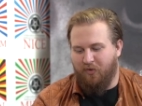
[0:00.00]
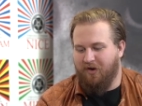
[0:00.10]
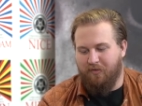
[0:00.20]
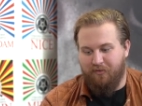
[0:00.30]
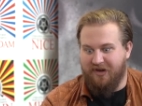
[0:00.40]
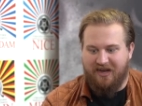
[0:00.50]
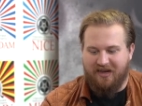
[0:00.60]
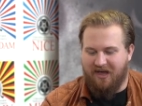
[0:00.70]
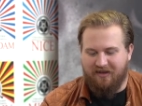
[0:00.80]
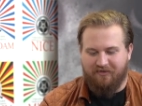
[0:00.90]
of Nick
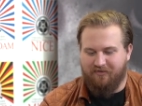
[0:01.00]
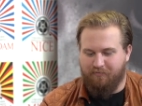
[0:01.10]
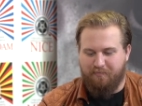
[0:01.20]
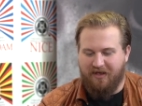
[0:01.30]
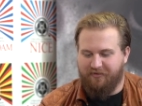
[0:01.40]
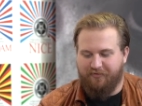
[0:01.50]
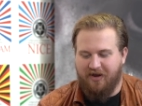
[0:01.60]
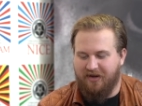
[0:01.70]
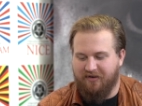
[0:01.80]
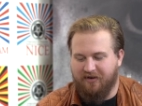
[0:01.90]
and I's best
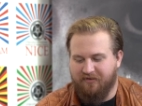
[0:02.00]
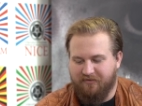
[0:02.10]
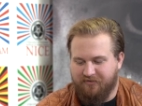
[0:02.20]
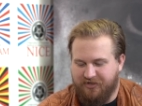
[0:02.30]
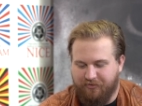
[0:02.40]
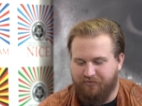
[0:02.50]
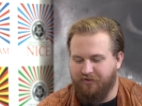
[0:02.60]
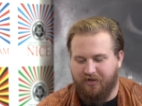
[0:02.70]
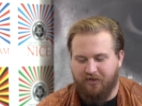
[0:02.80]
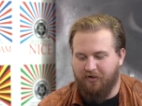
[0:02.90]
friend, and she was
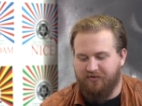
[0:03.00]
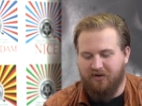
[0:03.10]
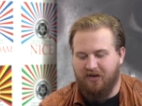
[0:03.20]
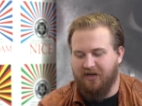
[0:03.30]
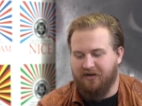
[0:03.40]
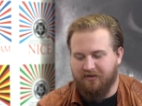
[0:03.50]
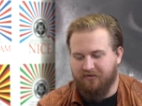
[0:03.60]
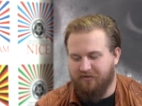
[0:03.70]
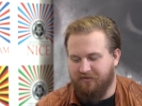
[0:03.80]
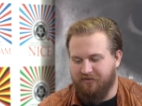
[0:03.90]
really close to Nick
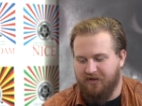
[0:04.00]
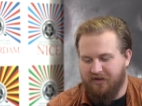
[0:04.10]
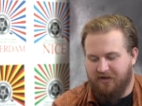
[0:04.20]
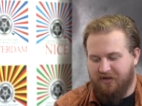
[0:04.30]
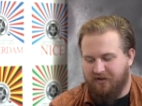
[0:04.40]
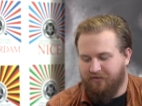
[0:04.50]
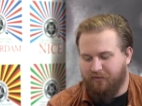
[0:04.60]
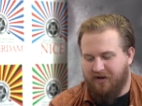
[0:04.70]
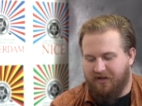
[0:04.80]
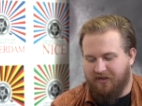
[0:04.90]
as
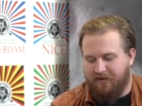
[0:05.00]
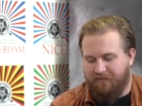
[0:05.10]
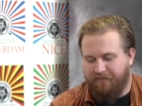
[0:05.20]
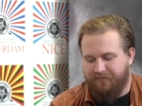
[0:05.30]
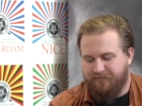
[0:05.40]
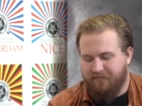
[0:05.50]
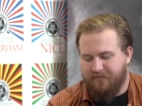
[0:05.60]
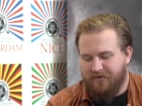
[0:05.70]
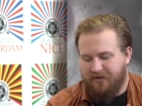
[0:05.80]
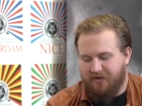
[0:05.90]
well.
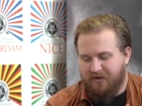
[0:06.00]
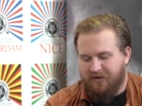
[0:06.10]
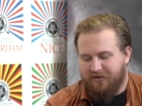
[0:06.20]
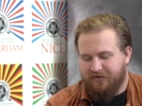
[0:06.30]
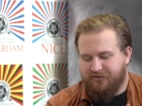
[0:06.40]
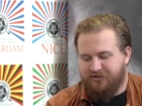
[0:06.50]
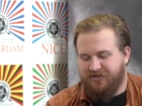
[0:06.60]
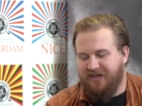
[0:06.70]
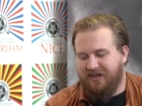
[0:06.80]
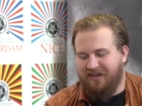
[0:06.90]

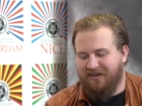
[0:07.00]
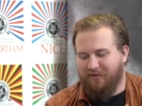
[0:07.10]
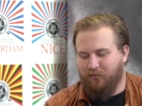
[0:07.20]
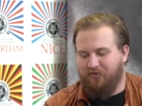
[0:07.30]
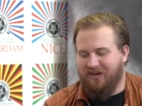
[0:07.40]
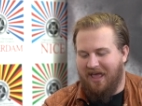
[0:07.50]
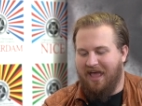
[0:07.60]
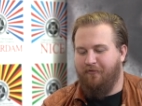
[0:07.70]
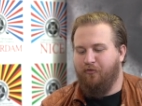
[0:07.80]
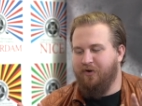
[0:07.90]
She did
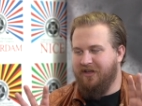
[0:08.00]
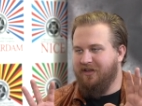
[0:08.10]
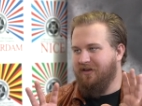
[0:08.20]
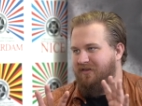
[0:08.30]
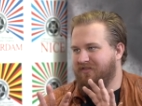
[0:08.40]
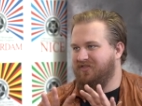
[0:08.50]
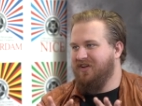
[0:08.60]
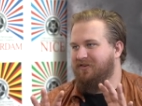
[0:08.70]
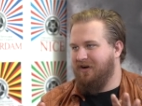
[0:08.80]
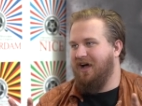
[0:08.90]
every
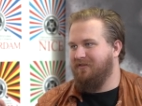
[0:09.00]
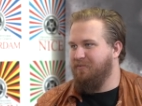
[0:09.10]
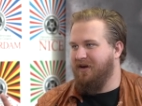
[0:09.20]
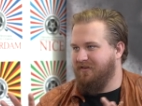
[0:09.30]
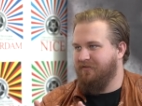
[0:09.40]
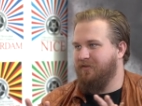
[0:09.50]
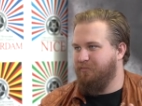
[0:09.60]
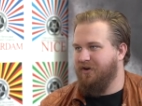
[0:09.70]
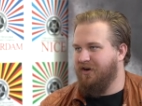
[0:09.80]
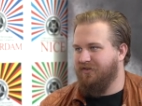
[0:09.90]
single aspect of the
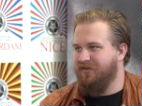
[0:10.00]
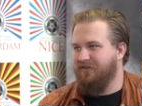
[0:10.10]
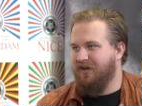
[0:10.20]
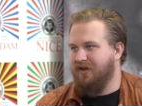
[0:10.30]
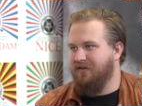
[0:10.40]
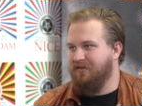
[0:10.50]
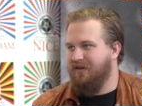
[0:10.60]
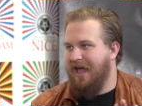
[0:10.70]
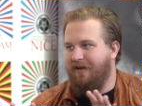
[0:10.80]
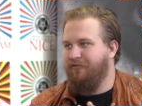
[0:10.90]
production design,
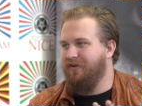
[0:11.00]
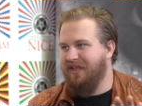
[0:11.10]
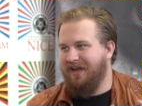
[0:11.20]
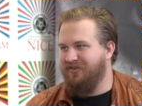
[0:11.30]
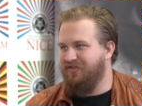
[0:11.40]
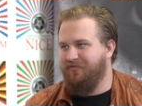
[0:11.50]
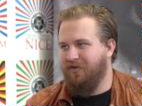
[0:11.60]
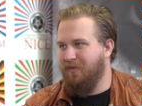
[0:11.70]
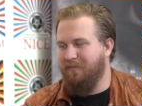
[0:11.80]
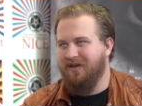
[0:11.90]

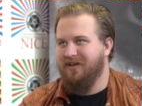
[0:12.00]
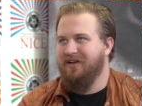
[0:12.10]
from